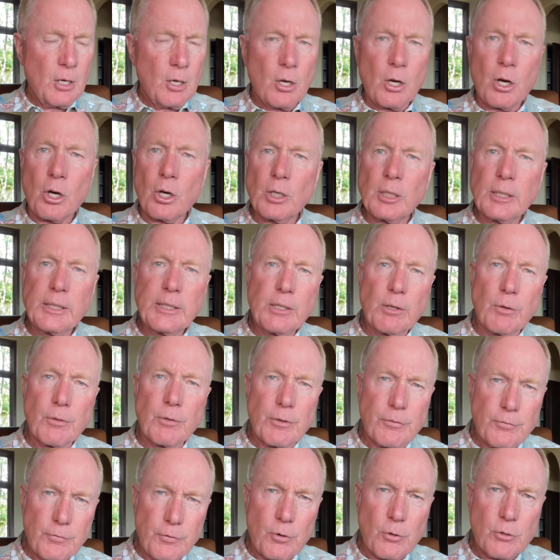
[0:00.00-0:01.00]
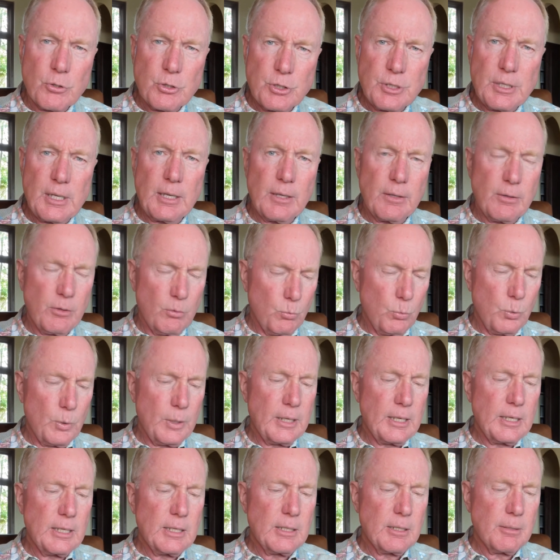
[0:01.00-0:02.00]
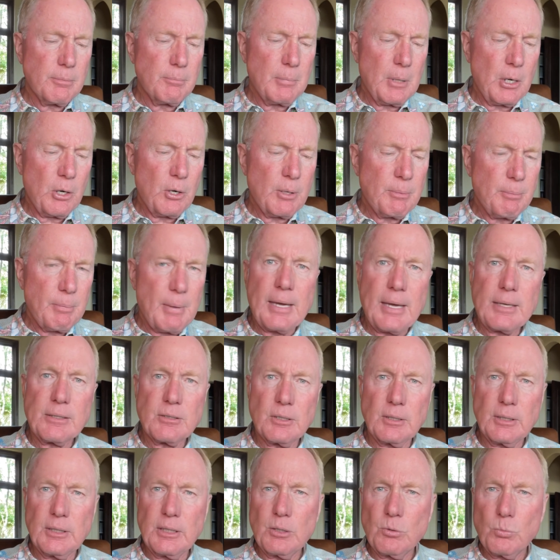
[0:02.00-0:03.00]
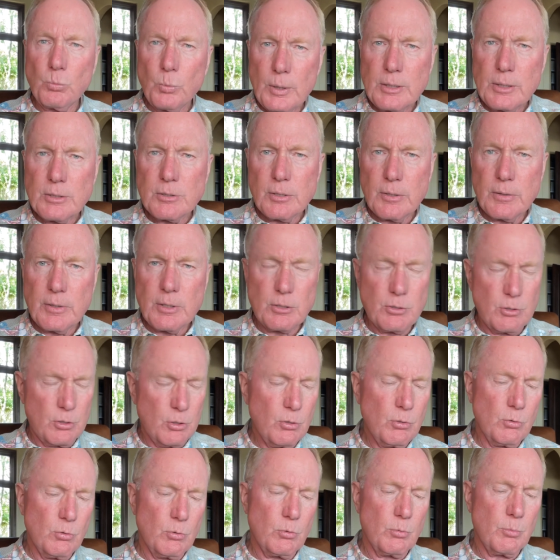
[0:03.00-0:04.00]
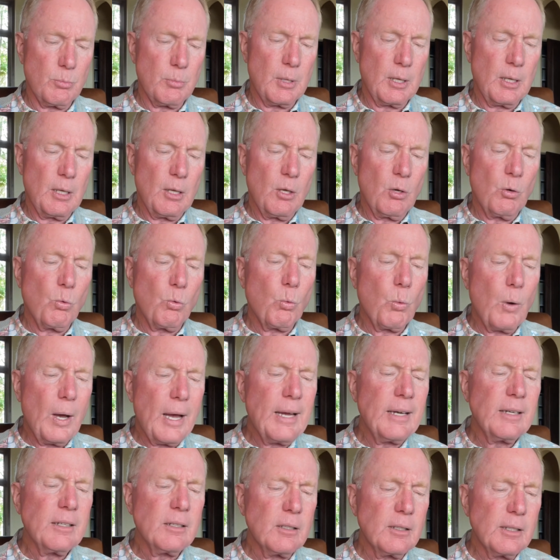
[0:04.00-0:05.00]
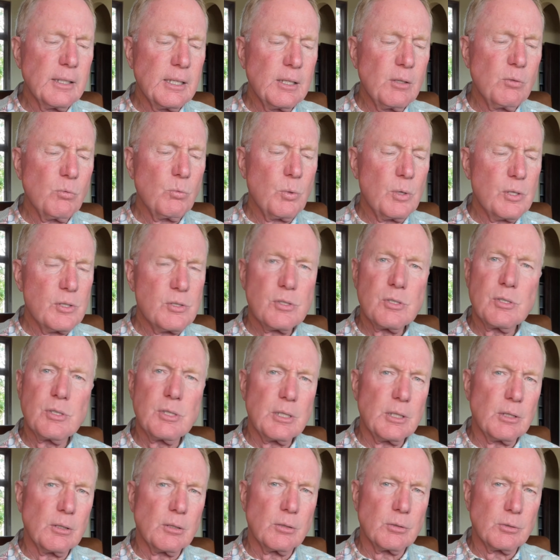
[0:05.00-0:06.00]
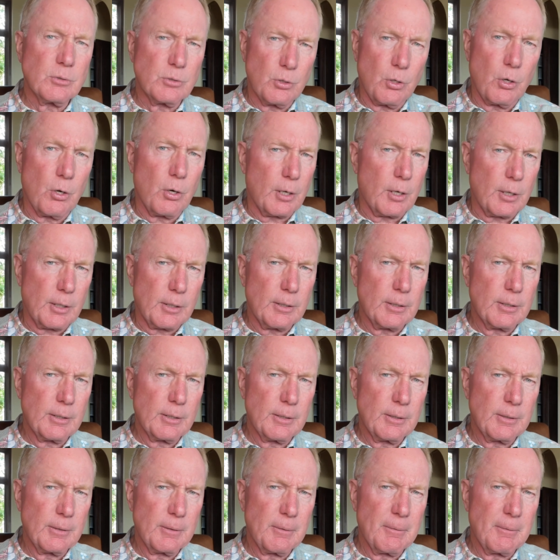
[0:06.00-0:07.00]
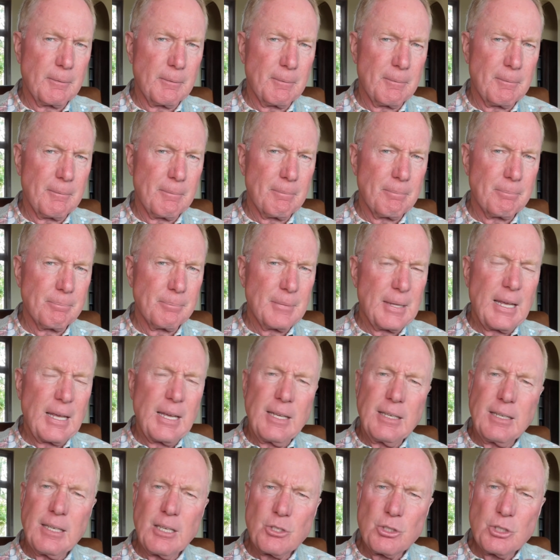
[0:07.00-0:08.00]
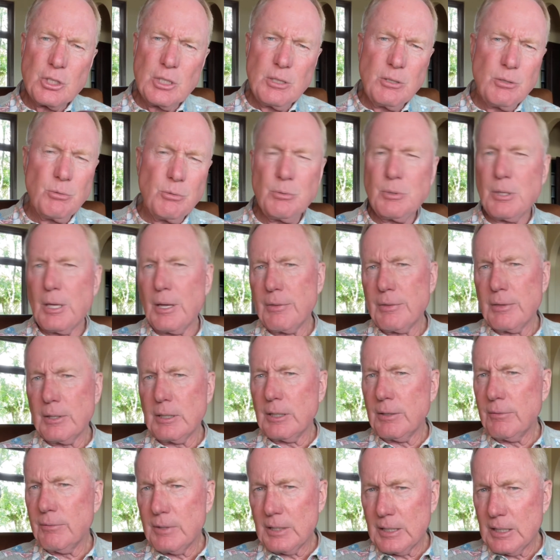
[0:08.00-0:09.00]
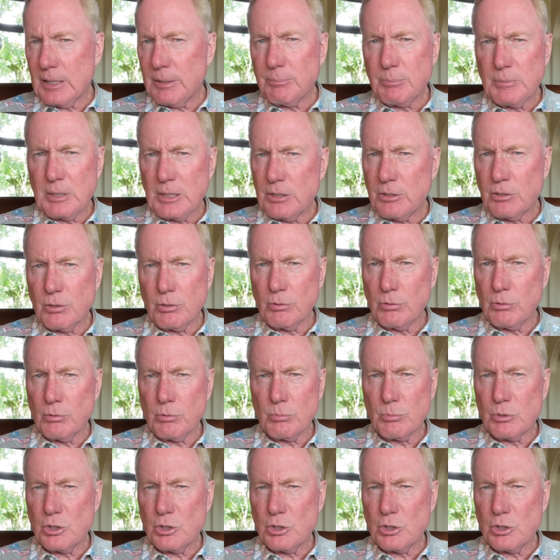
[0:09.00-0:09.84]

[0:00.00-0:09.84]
Early on the first day of the week, Mary Magdalene went to the tomb while it was still dark. Now, she knew nothing of the empty tomb.